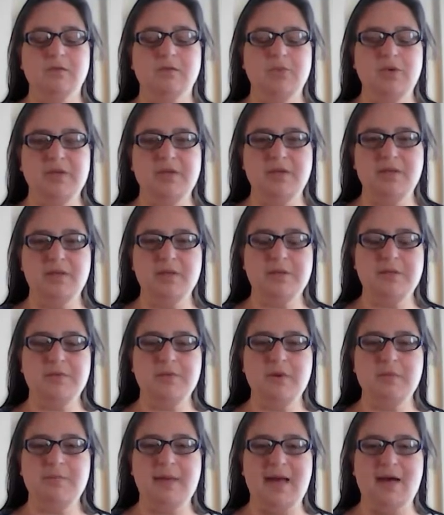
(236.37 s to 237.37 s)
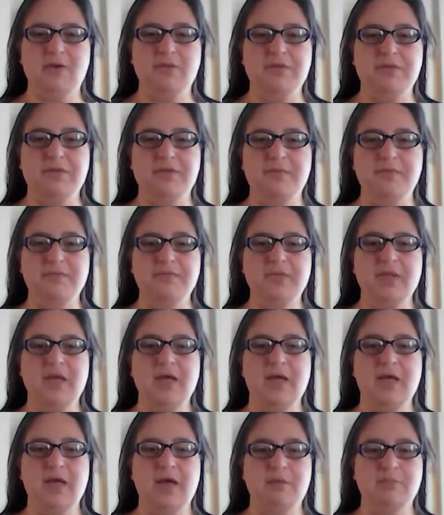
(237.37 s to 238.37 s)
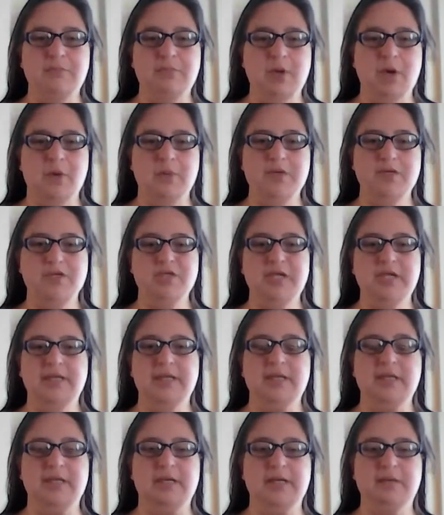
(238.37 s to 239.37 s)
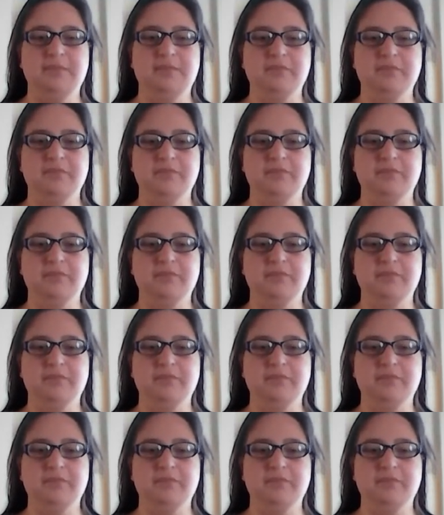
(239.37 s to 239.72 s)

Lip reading: Breathing in through a mouth and blowing gently,